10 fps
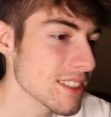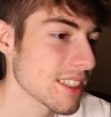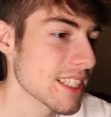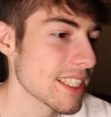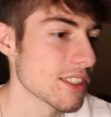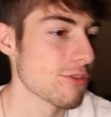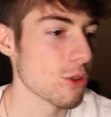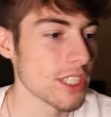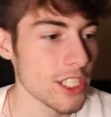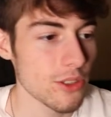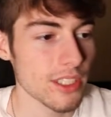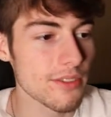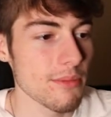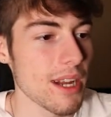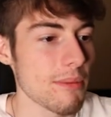The thing is, the 4 districts
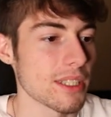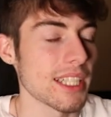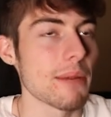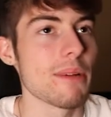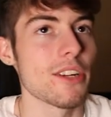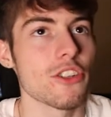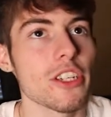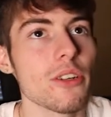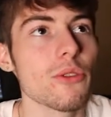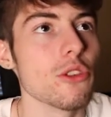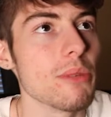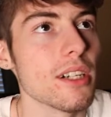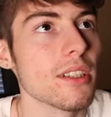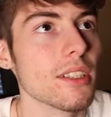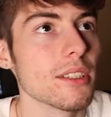of the map, it's like a better
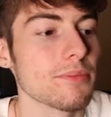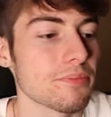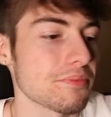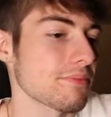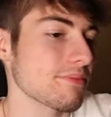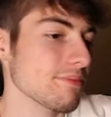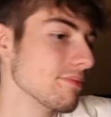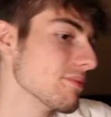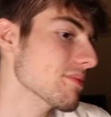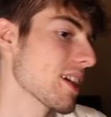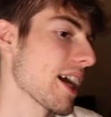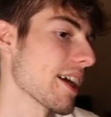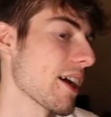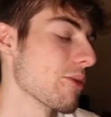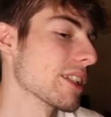Shinonuma.
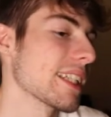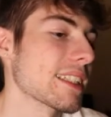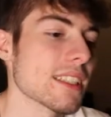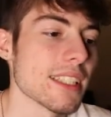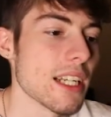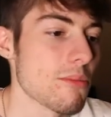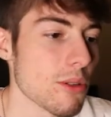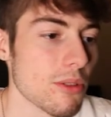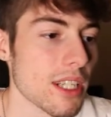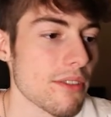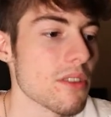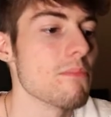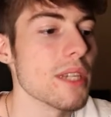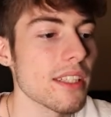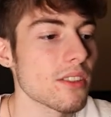I really like the setup or whatever. The
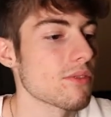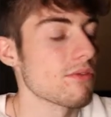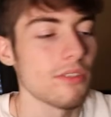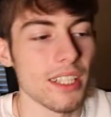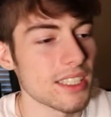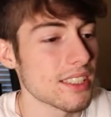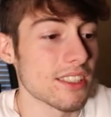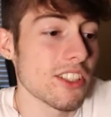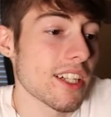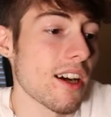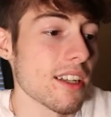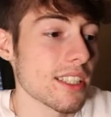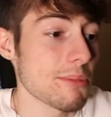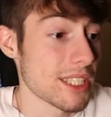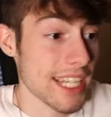Beast, it's a sick
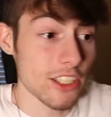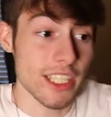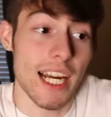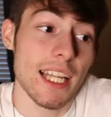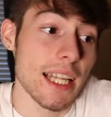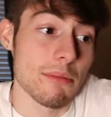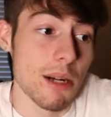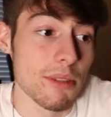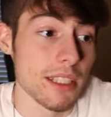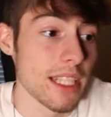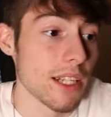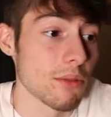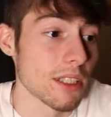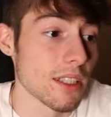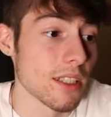concept. It's actually kind of like Mob of the Dead
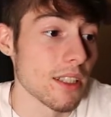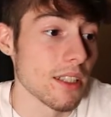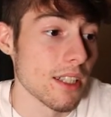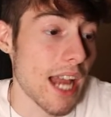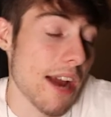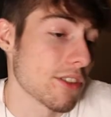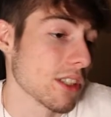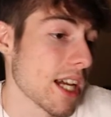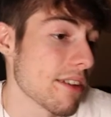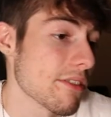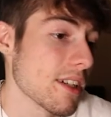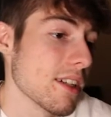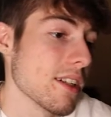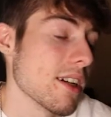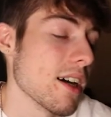with the Afterlife.
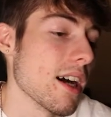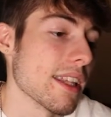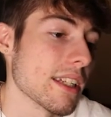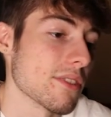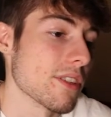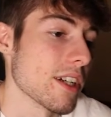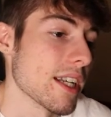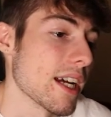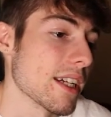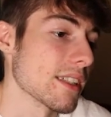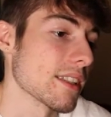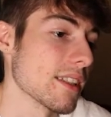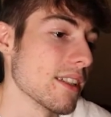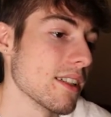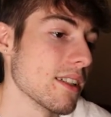I think it's very nice.
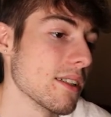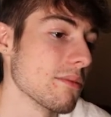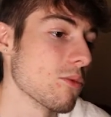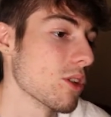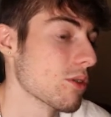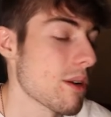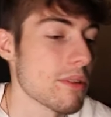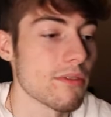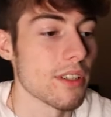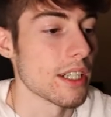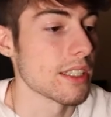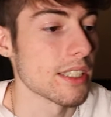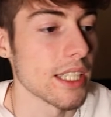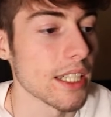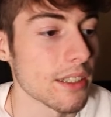Wonder Weapon, very
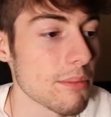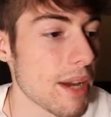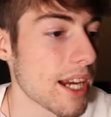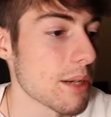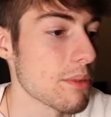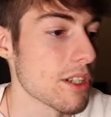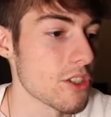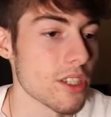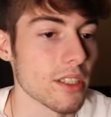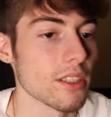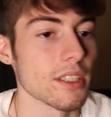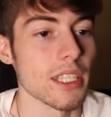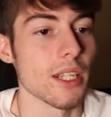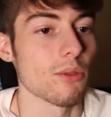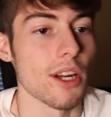sick. The Pack-a-Punch you can literally
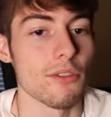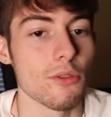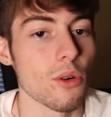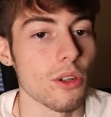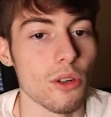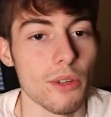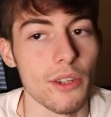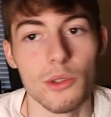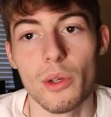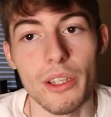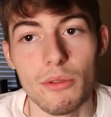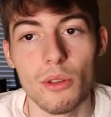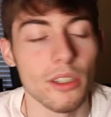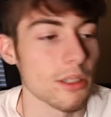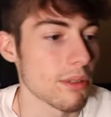get on round 4 or round
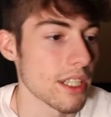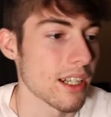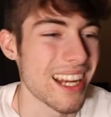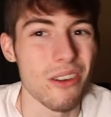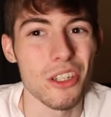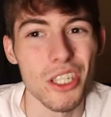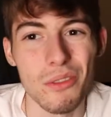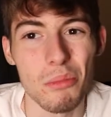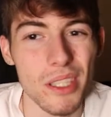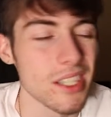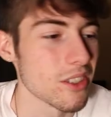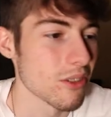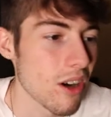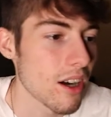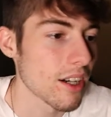24, depending on how good of a player
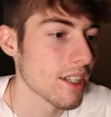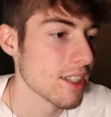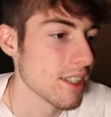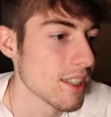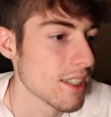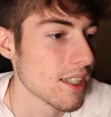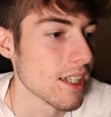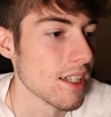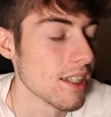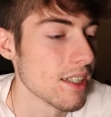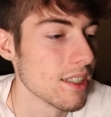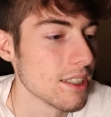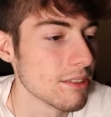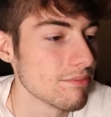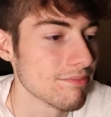you are.
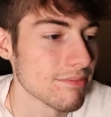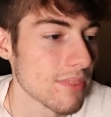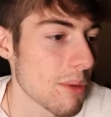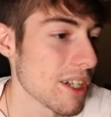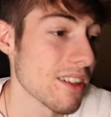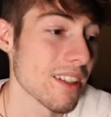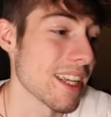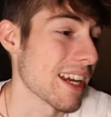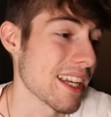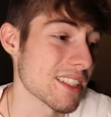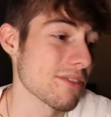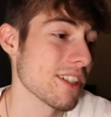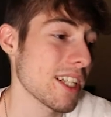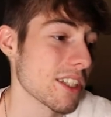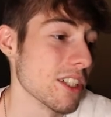I mean, other than that, it's a
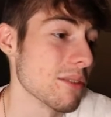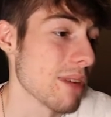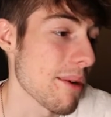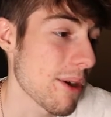fucking good map.